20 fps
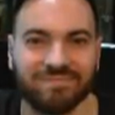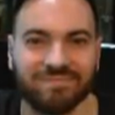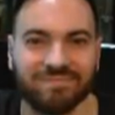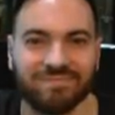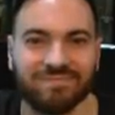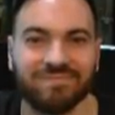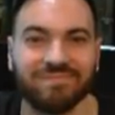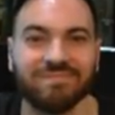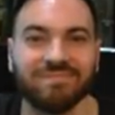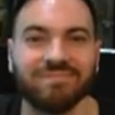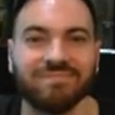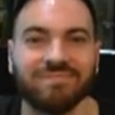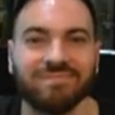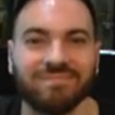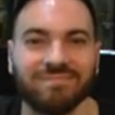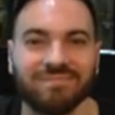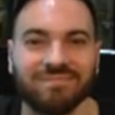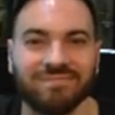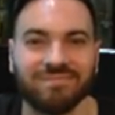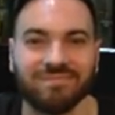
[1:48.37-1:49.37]

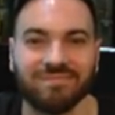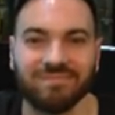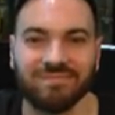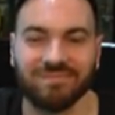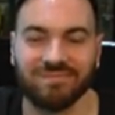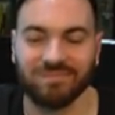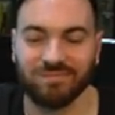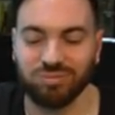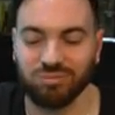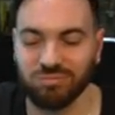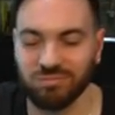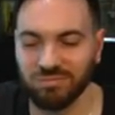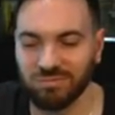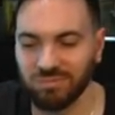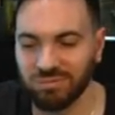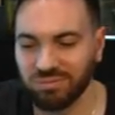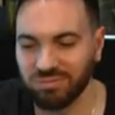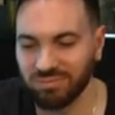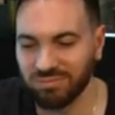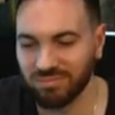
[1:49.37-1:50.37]

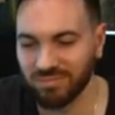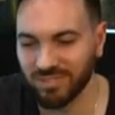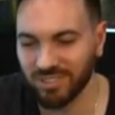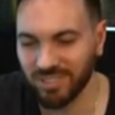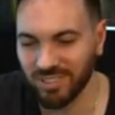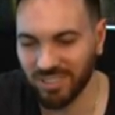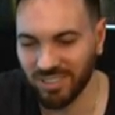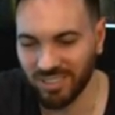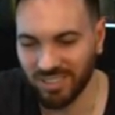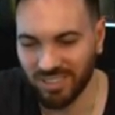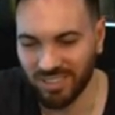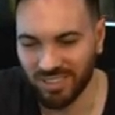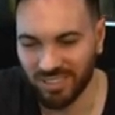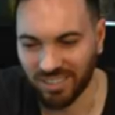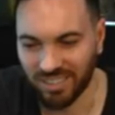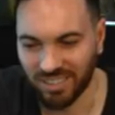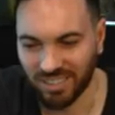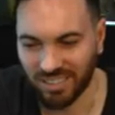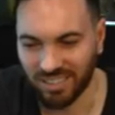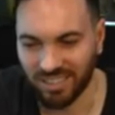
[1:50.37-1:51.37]

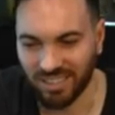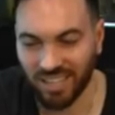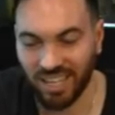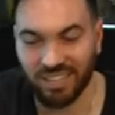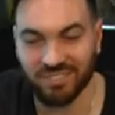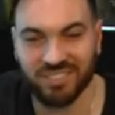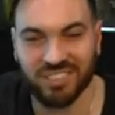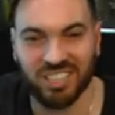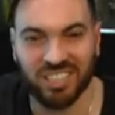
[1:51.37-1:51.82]
[no speech]